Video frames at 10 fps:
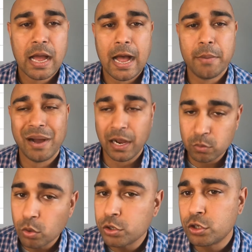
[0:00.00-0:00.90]
I
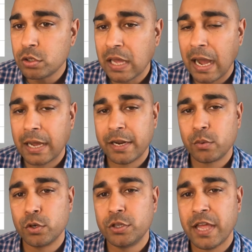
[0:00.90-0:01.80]
would do that, and I
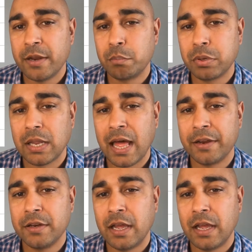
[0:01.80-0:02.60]
would then plan